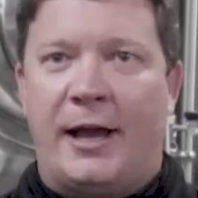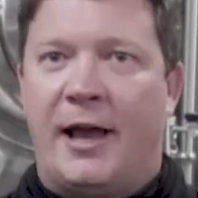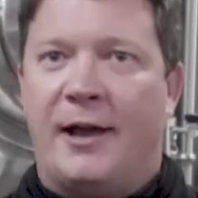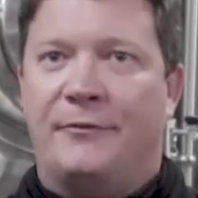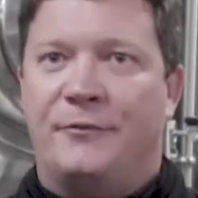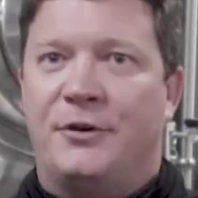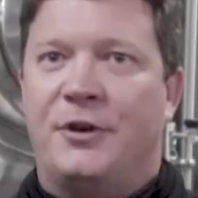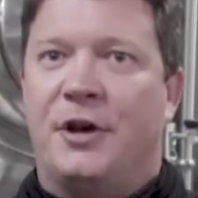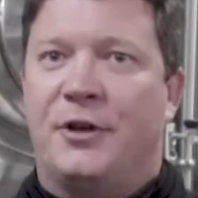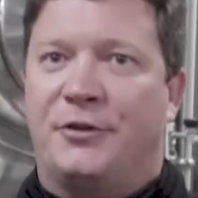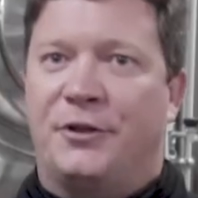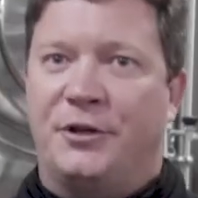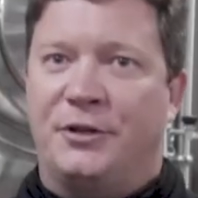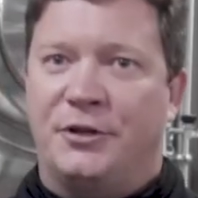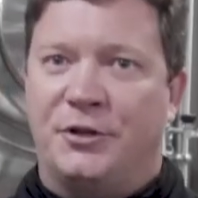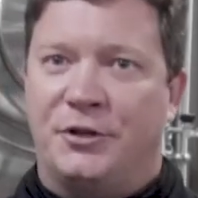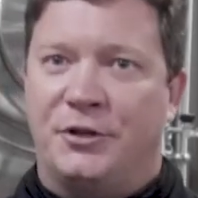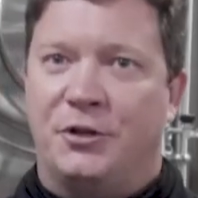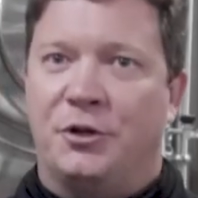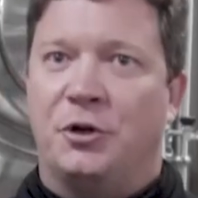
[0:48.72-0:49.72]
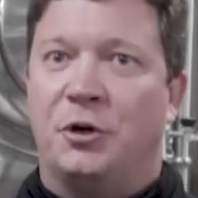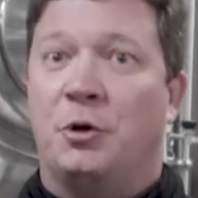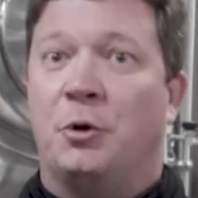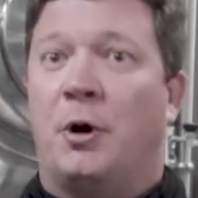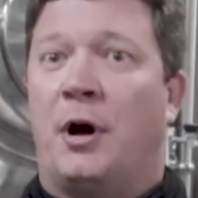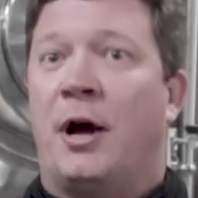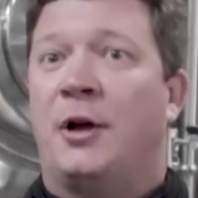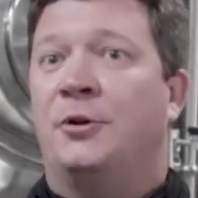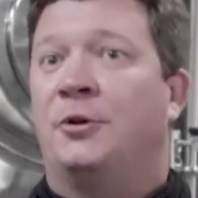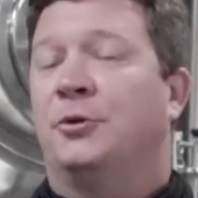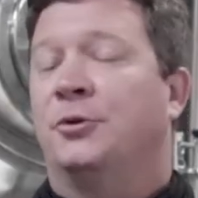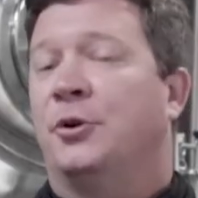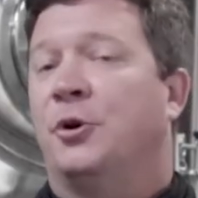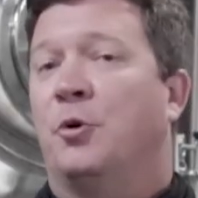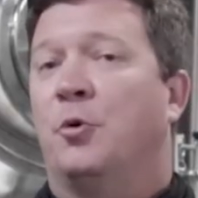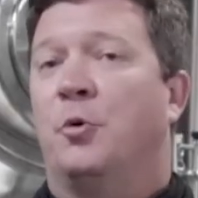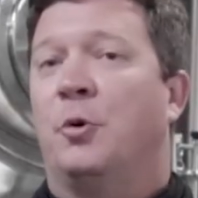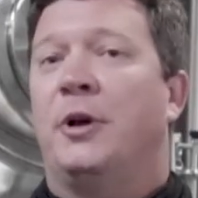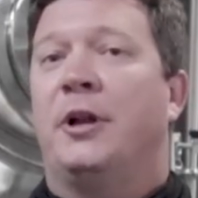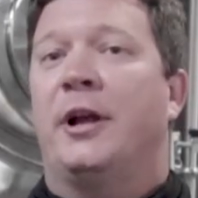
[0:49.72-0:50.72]
I have nothing to do. I don't
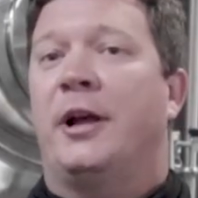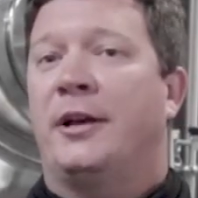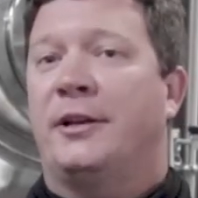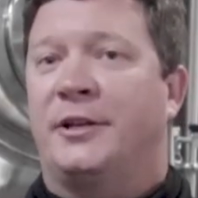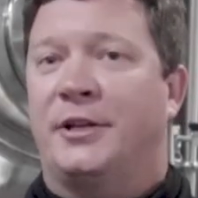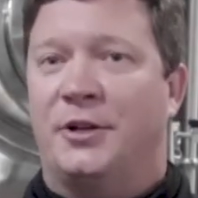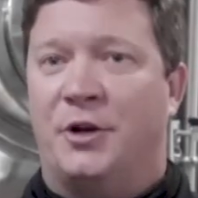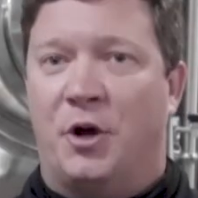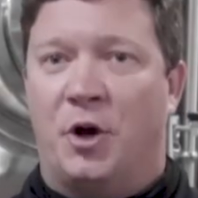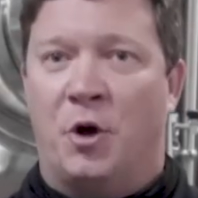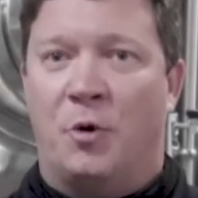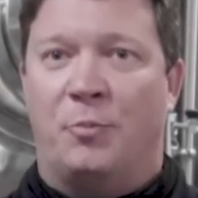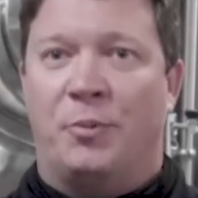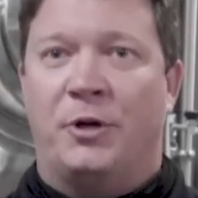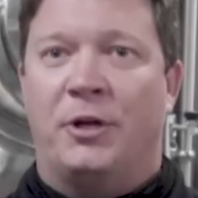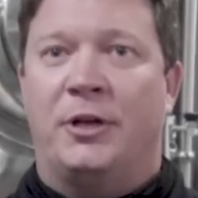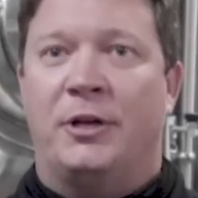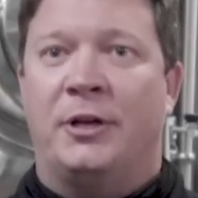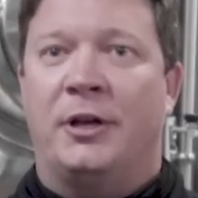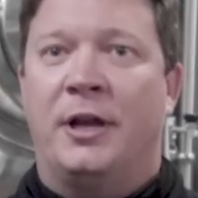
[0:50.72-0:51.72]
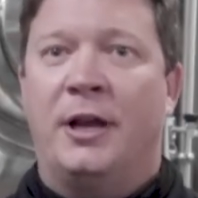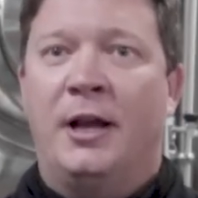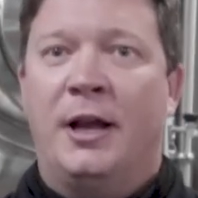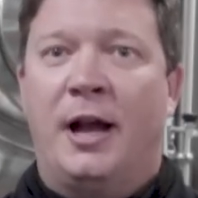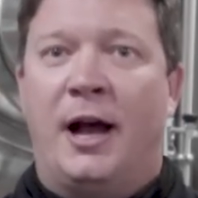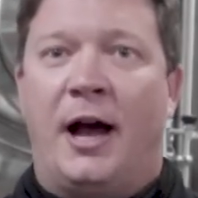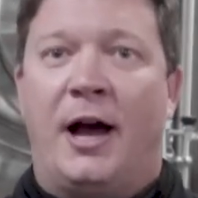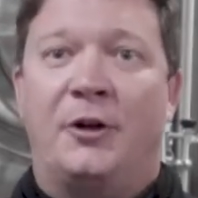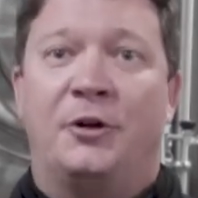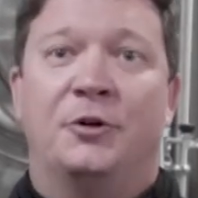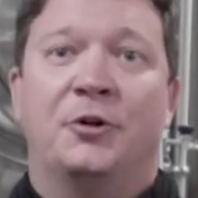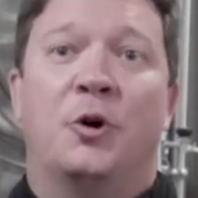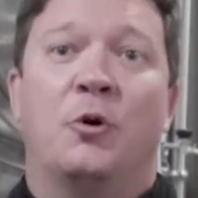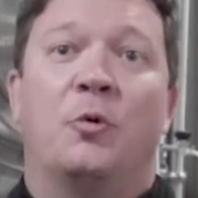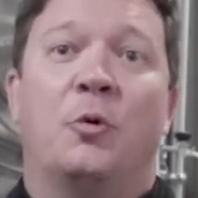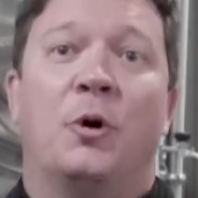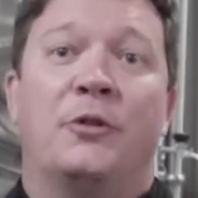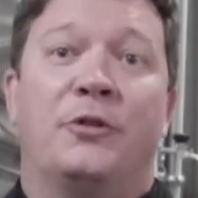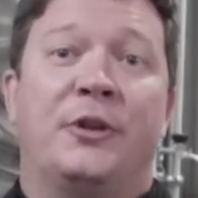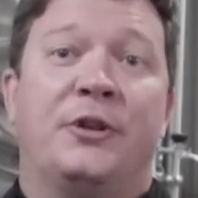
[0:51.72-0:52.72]
know when I can open. I don't know
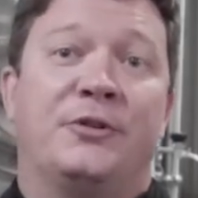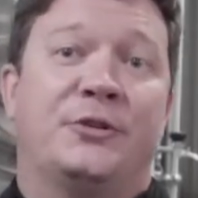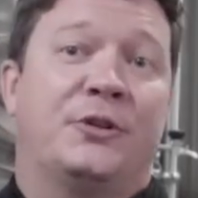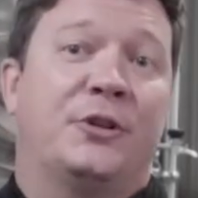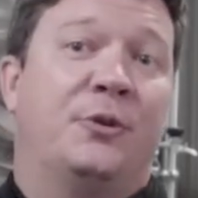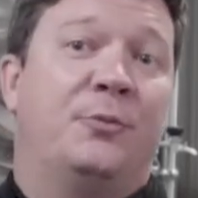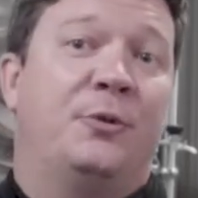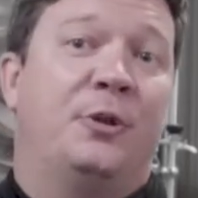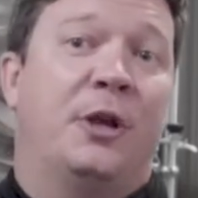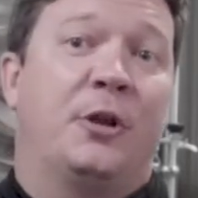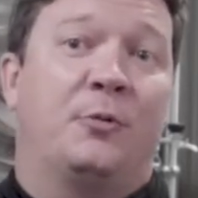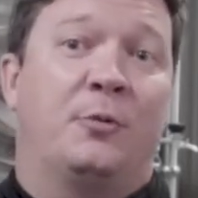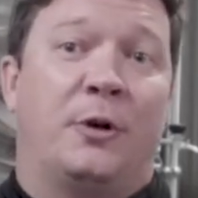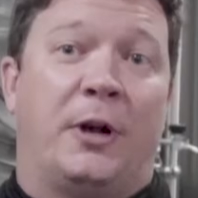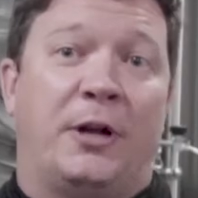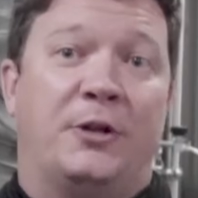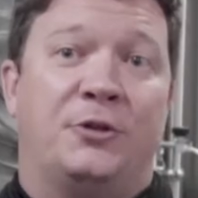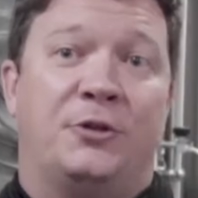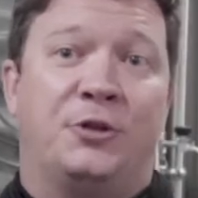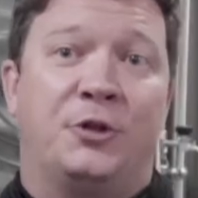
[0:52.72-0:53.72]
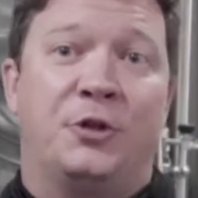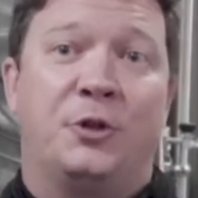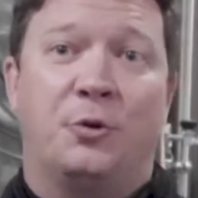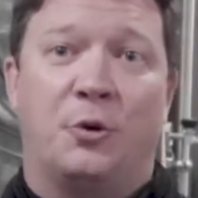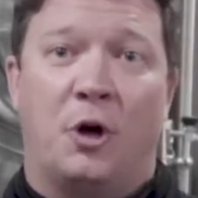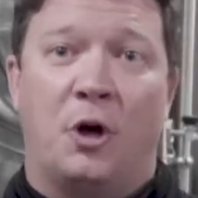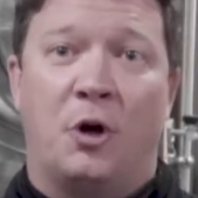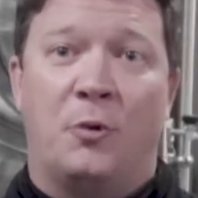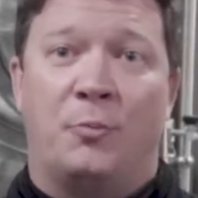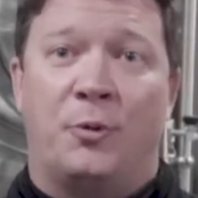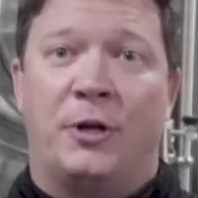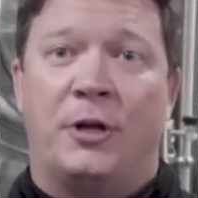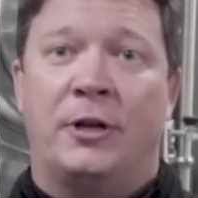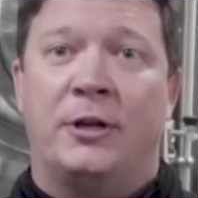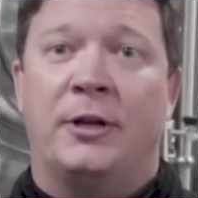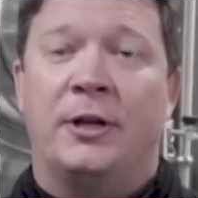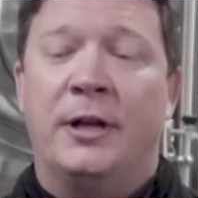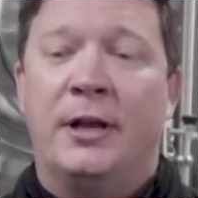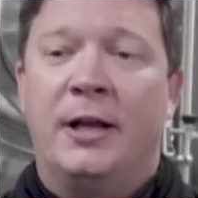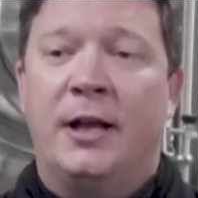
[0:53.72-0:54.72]
what things are going to be like when I do
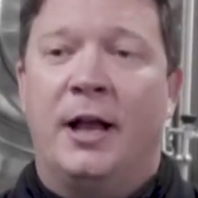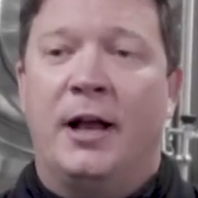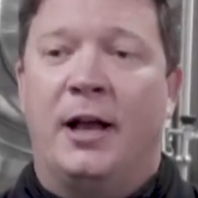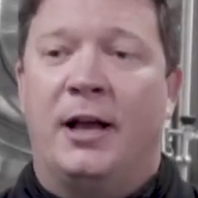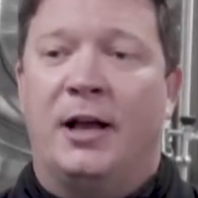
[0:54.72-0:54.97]
open.